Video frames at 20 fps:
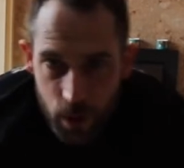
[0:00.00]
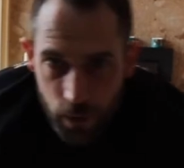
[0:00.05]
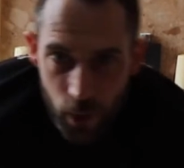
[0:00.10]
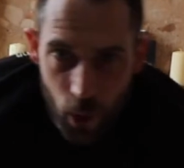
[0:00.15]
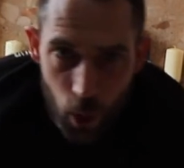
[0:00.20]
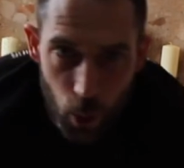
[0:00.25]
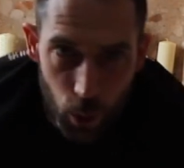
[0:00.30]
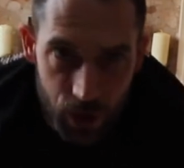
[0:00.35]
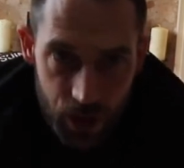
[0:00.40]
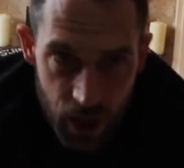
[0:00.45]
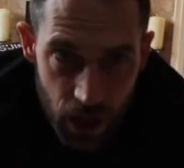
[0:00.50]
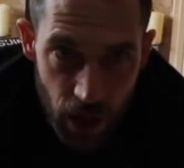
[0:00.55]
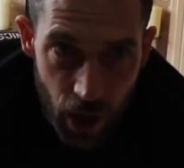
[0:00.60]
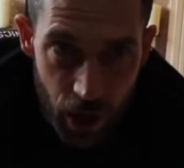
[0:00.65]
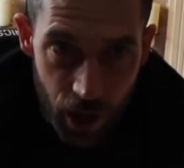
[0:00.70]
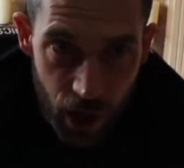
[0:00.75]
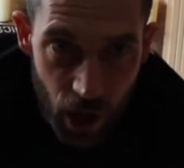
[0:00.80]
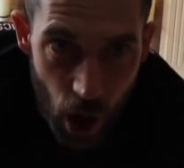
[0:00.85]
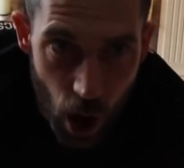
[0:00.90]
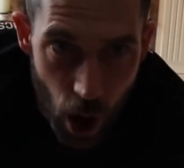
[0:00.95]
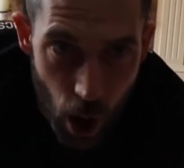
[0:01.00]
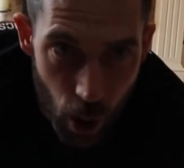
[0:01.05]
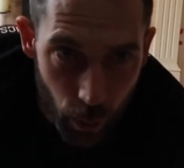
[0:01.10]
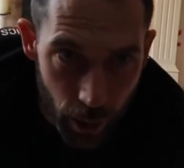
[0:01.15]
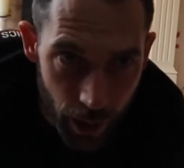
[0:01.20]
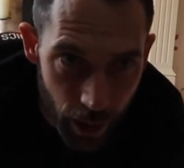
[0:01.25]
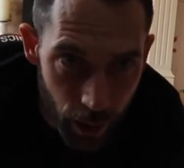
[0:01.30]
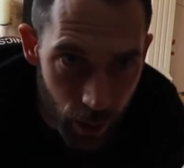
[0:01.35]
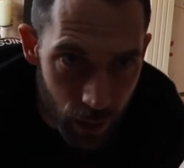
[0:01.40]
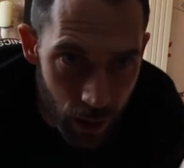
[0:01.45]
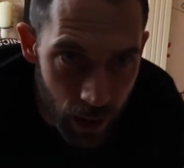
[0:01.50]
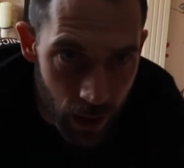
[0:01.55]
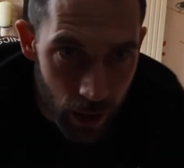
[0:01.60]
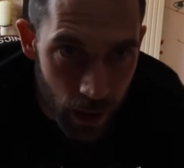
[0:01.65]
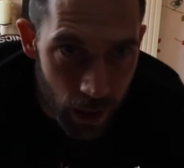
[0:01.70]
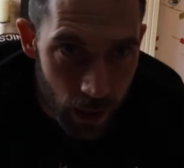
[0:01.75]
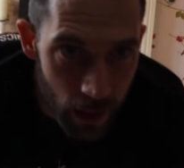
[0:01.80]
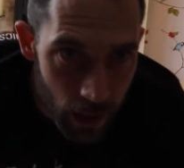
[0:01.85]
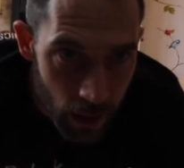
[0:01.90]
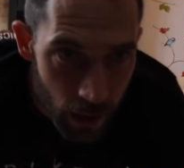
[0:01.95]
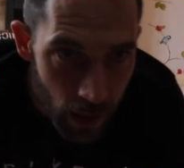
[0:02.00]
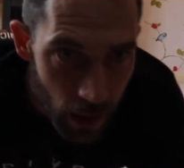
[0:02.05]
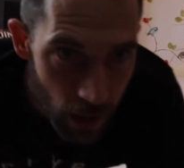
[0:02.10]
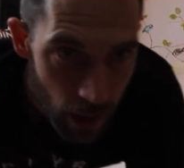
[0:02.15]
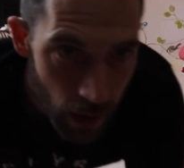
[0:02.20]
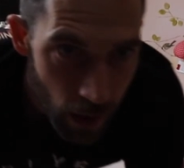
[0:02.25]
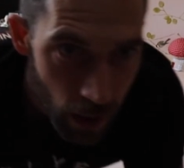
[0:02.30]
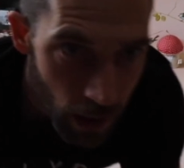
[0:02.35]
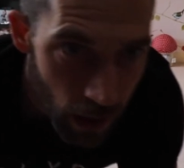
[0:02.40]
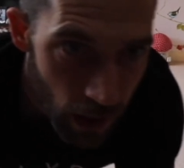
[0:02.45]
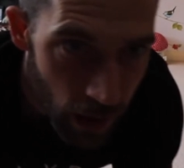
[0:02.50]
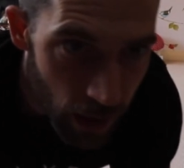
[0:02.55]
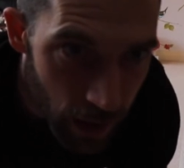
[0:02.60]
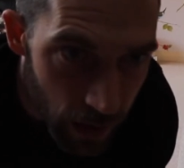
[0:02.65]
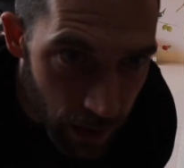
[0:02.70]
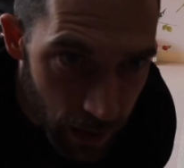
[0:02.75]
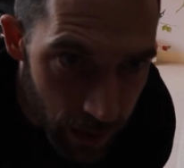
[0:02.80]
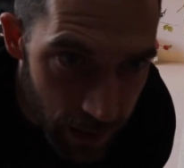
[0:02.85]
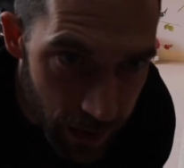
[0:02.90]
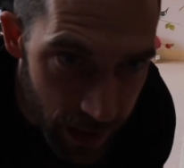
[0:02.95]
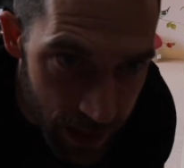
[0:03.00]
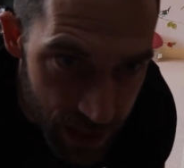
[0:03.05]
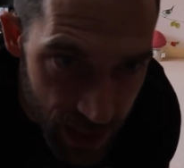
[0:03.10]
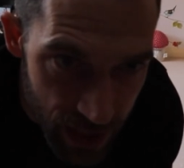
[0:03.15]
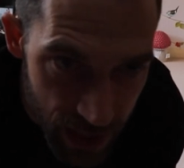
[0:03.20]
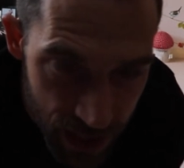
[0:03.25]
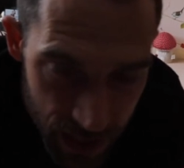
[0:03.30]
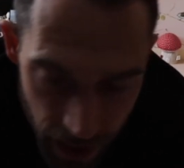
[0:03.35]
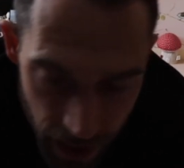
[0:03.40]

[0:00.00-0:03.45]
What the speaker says: of you who want to learn a cartwheel, this is